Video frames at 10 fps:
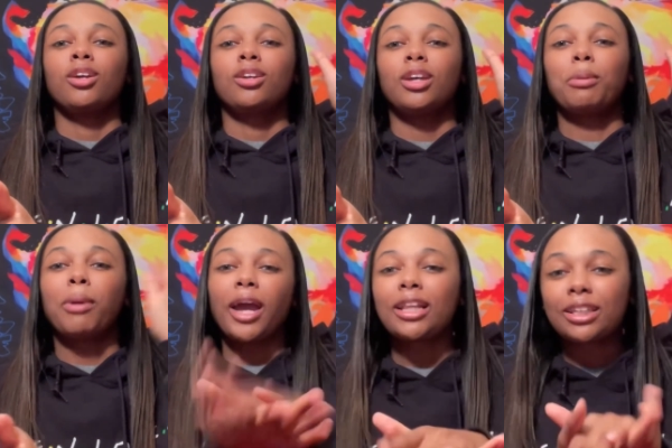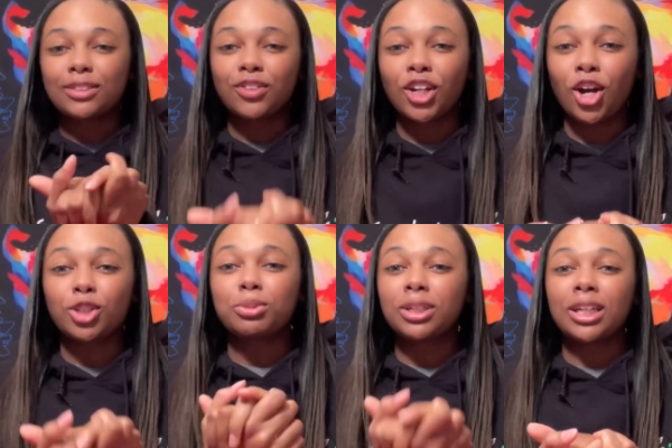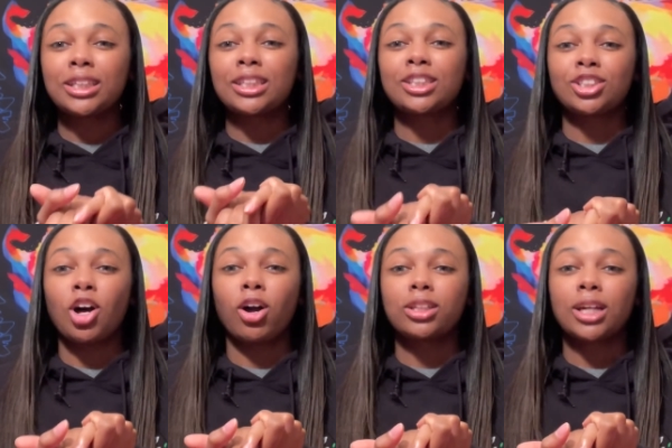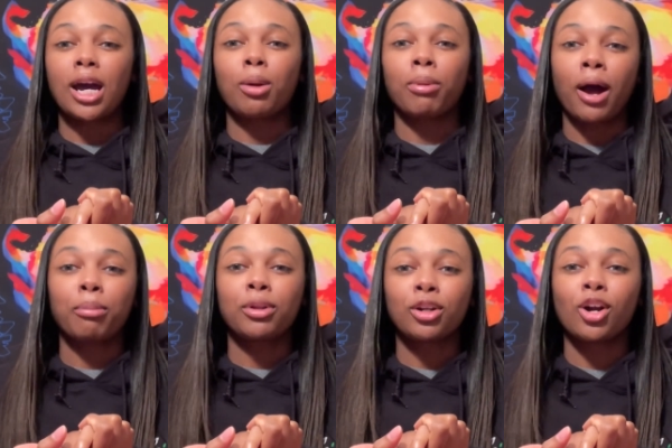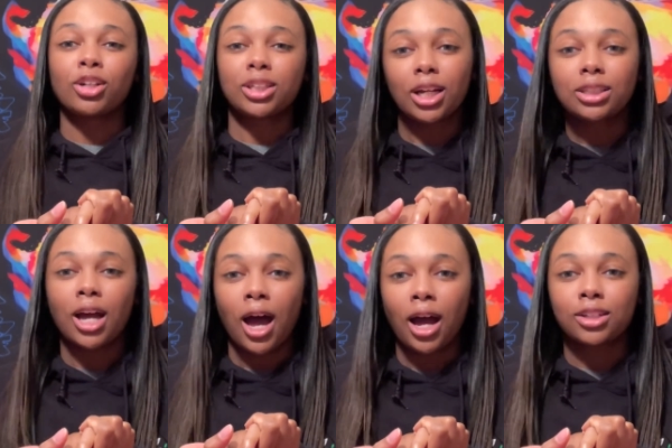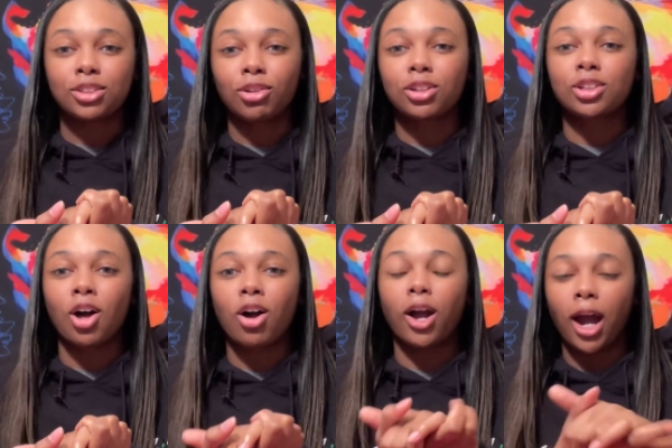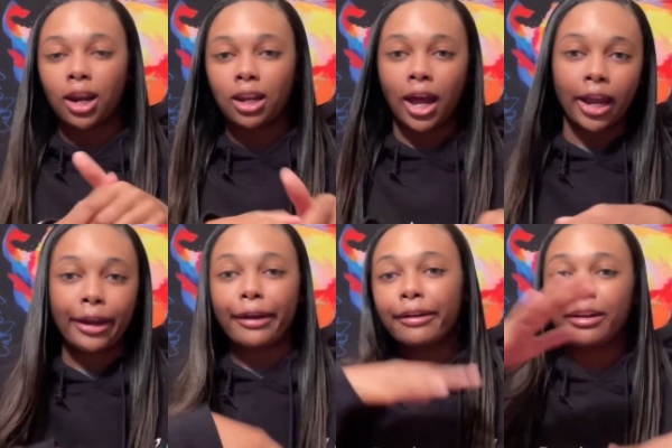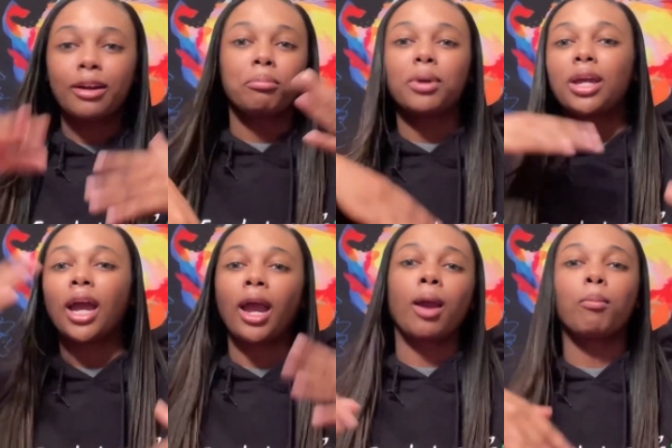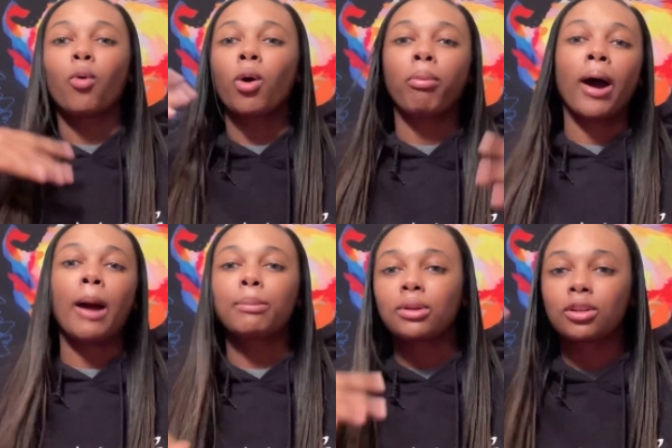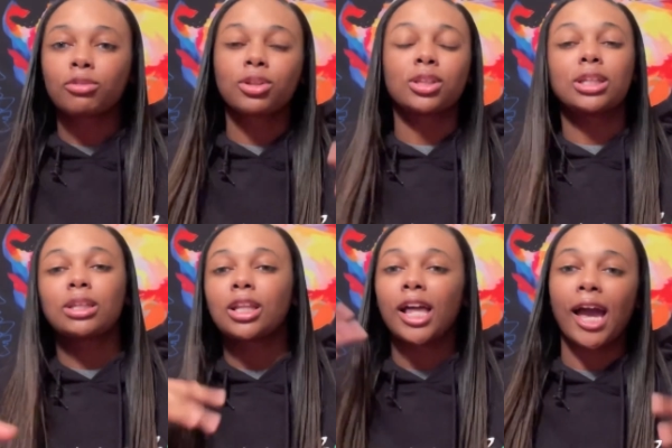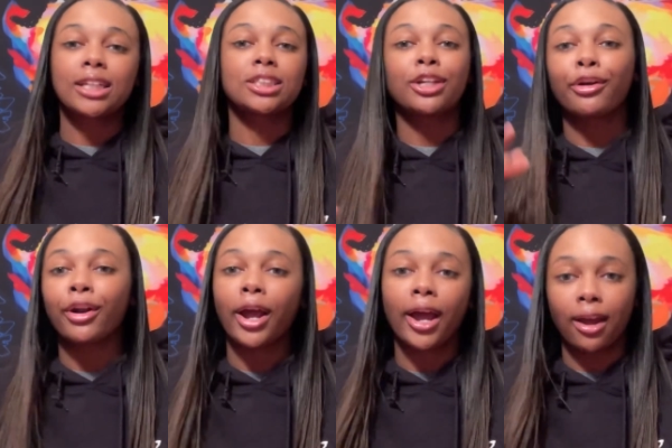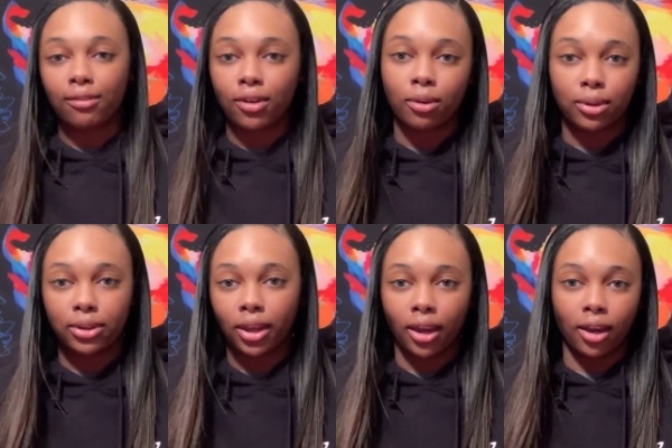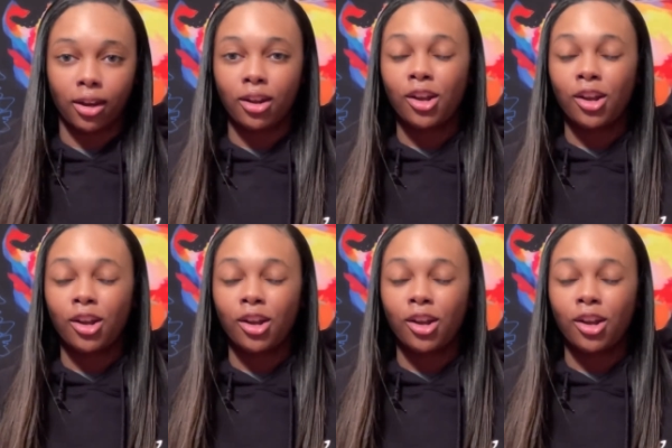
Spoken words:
he made this video is because this song is kind of popular on TikTok. So the song kind of like became more popular within the last year and a half, I would say.